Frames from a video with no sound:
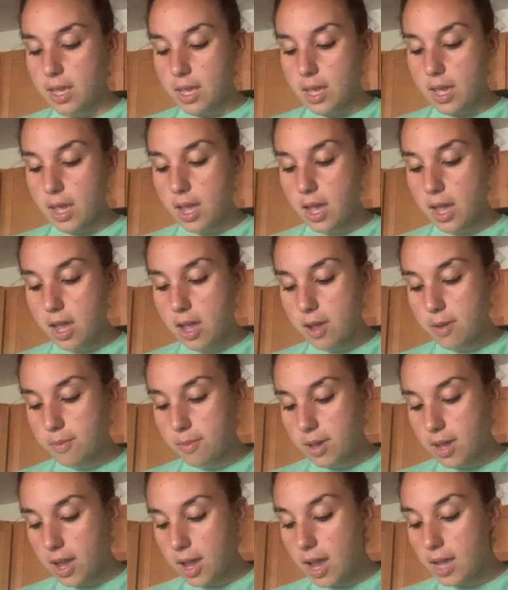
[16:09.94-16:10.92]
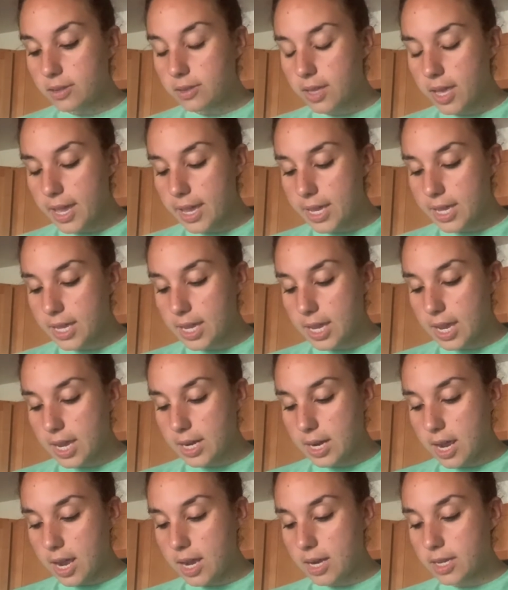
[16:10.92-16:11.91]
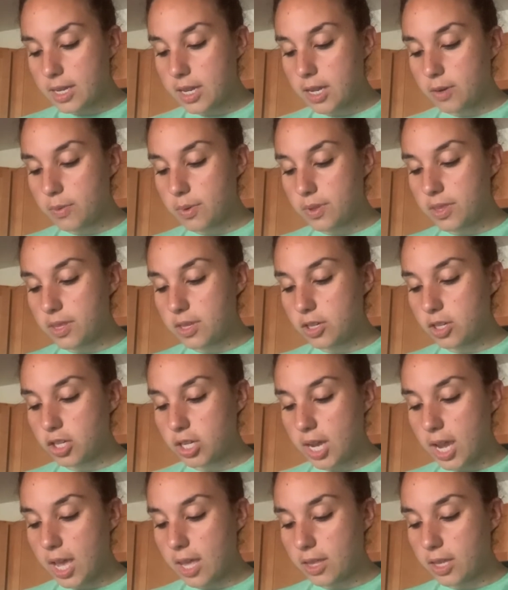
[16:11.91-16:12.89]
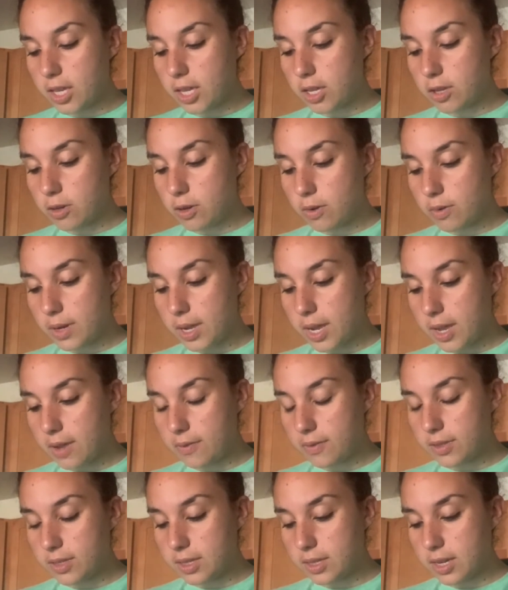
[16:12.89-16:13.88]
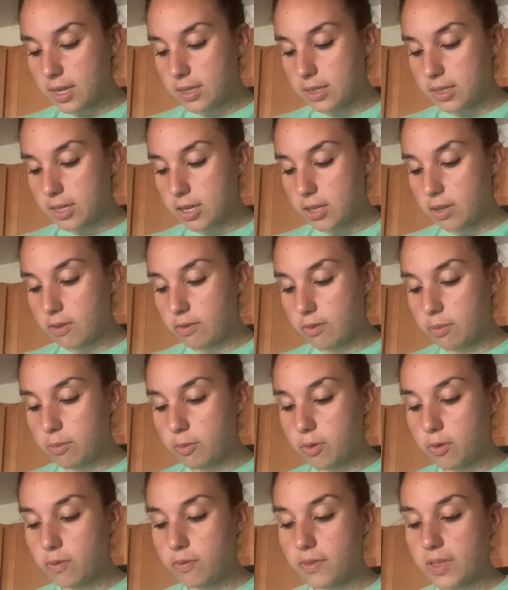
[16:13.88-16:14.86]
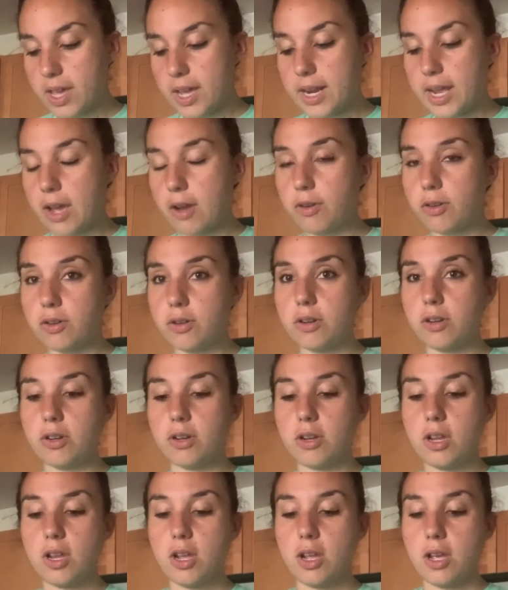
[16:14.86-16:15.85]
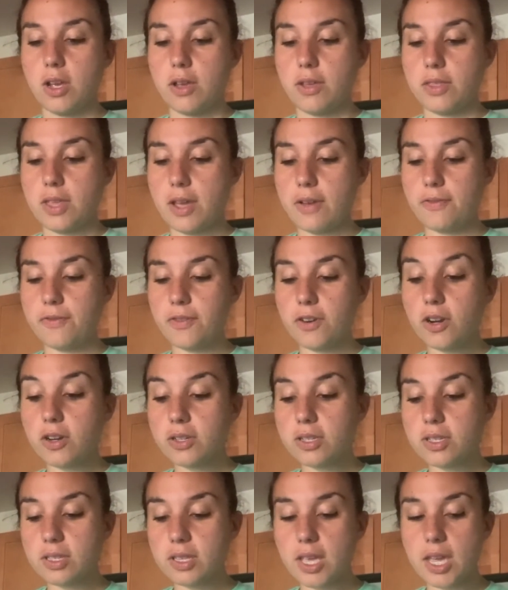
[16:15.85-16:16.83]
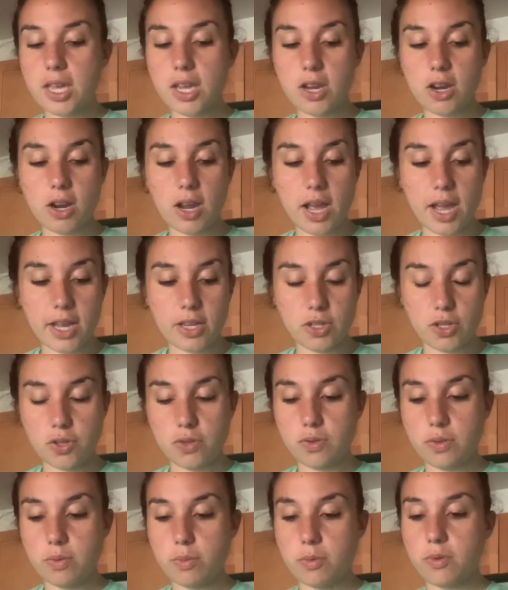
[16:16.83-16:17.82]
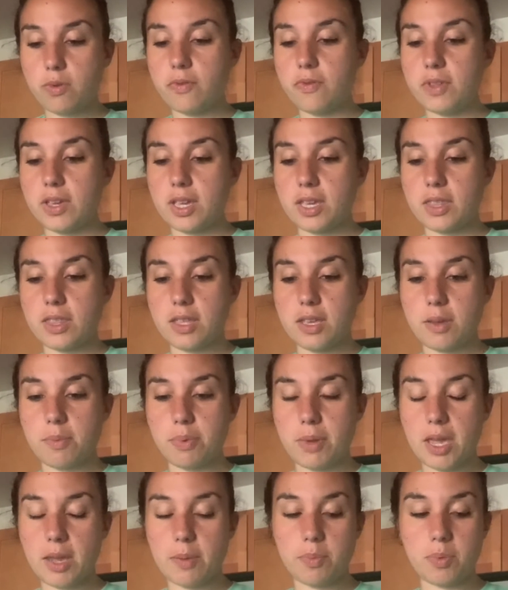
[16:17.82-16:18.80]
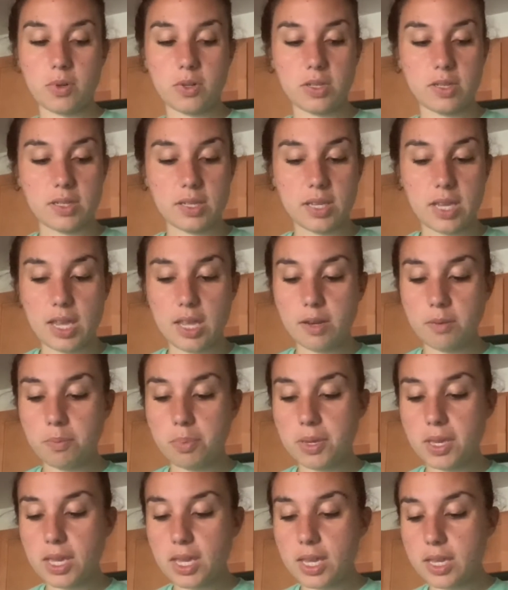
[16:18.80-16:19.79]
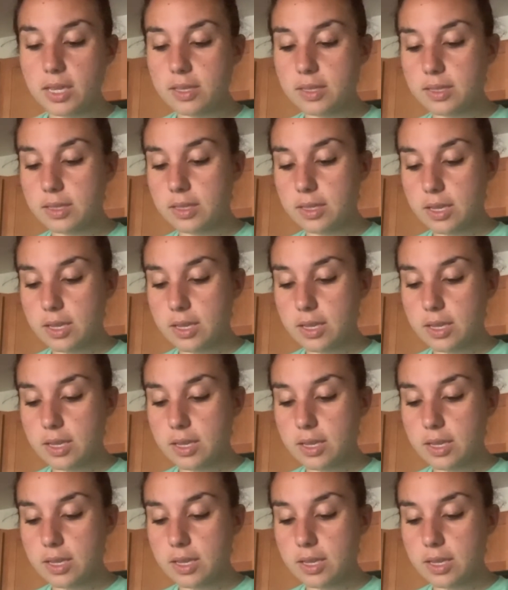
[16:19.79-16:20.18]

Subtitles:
Unlike an onion with the shallot, you don't have to necessarily remove that first layer. I just remove like the paper skin piece.